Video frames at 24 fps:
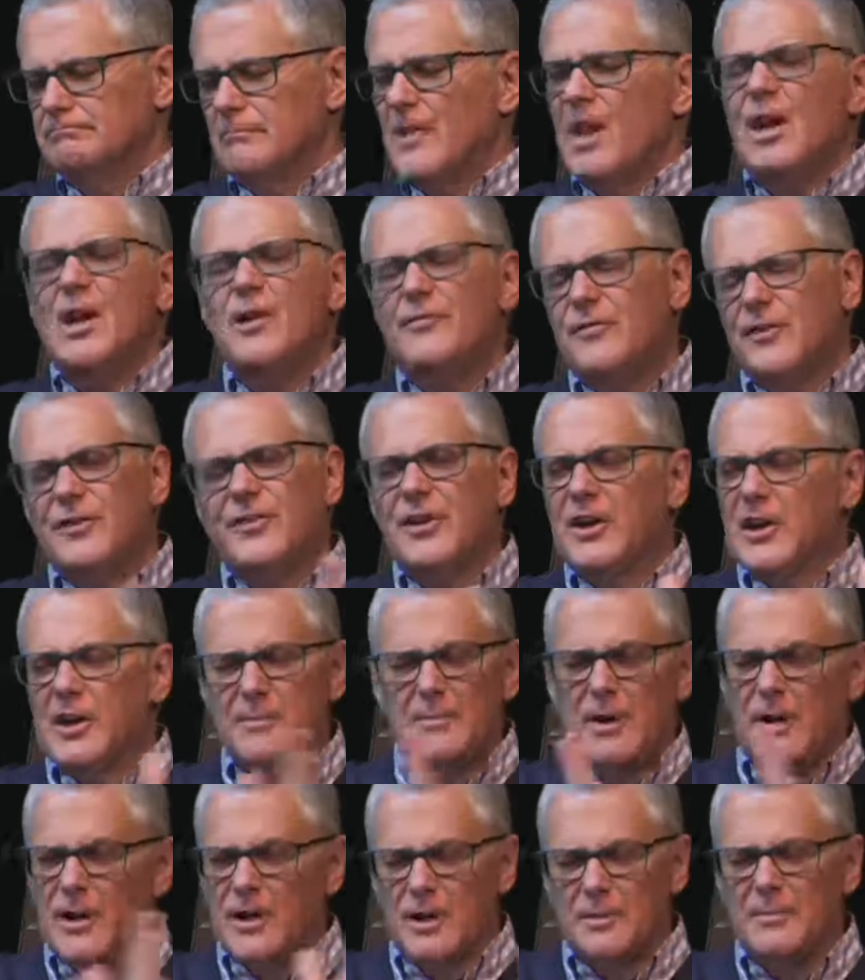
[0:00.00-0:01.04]
If you think
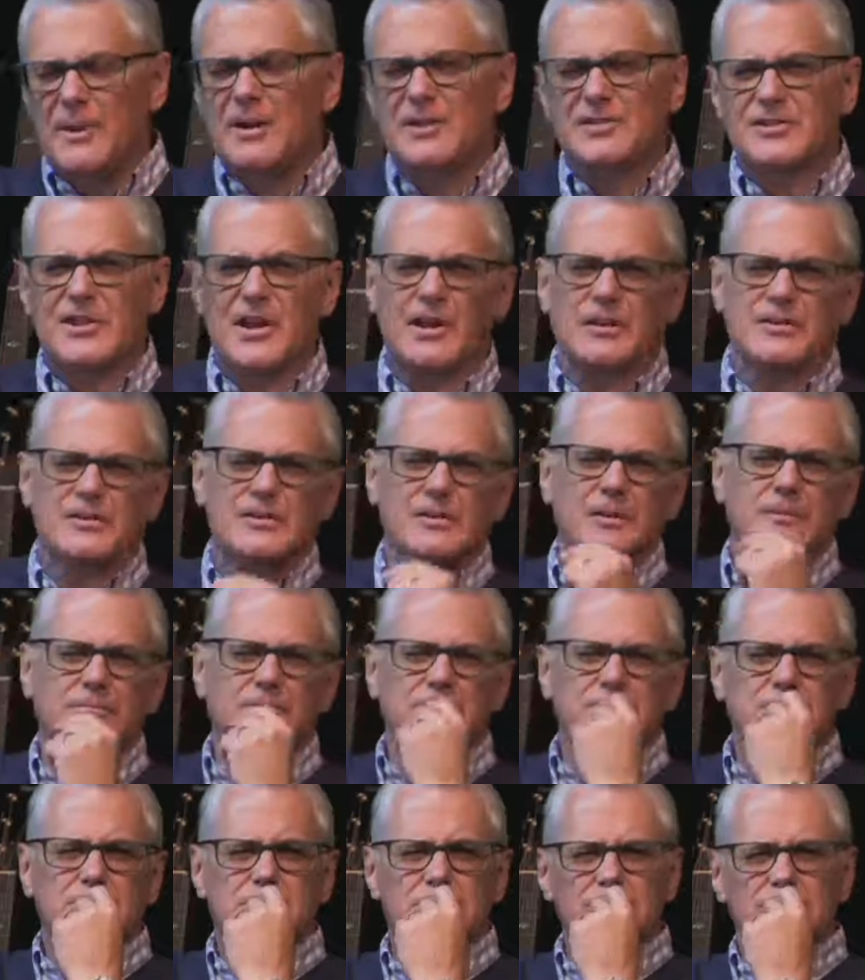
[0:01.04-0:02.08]
about it, it makes sense.
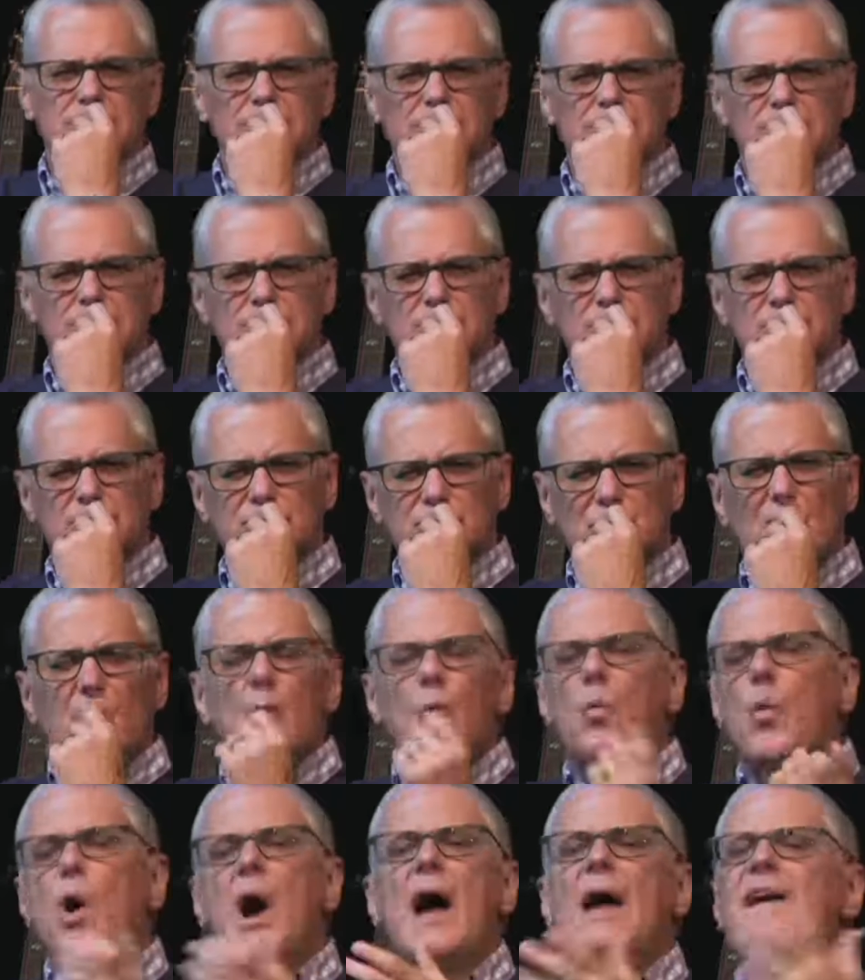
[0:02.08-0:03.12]

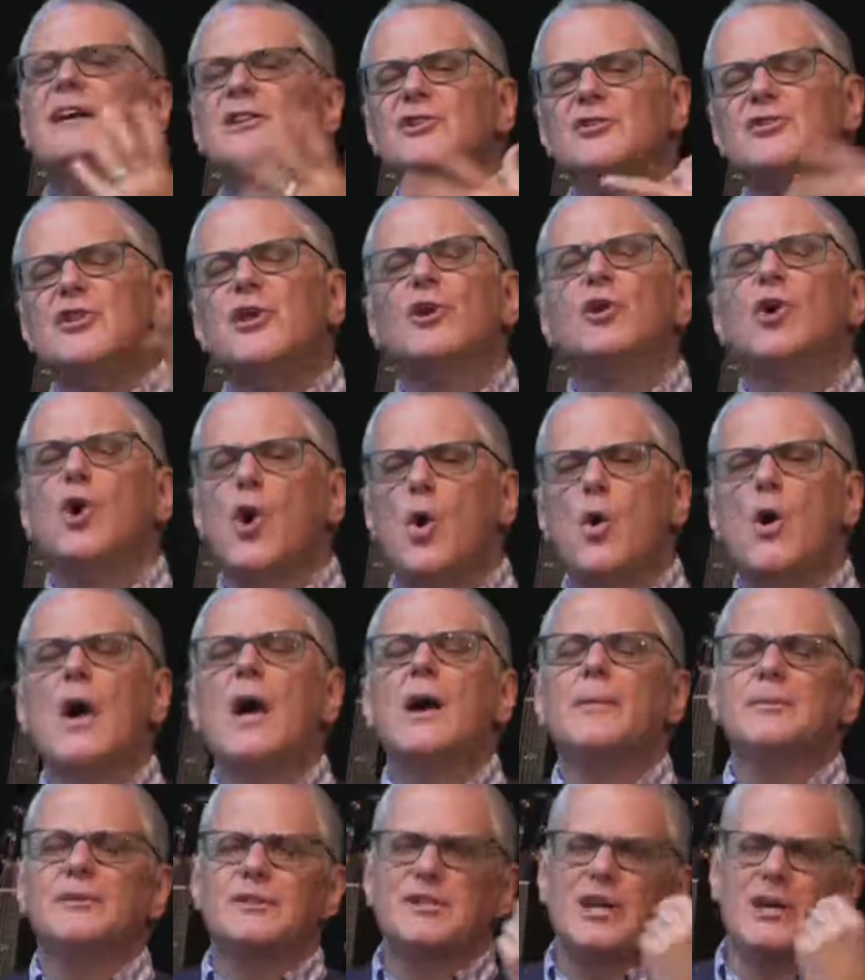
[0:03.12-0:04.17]
Why is there
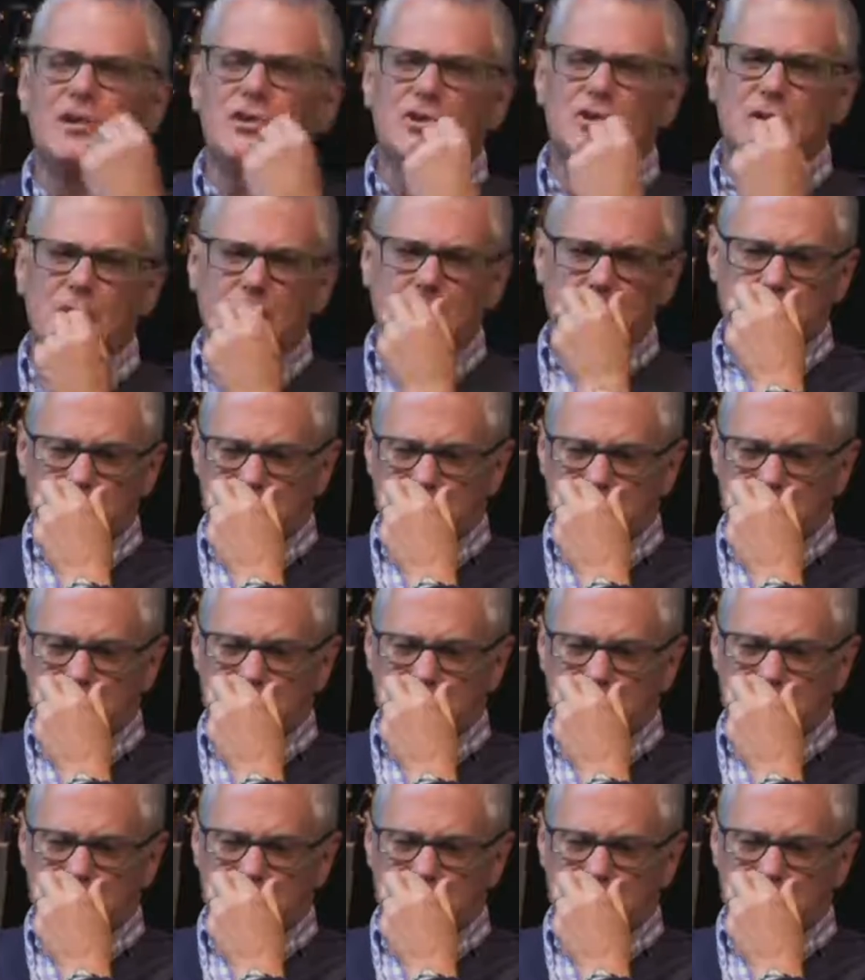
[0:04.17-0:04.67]
cohabitation?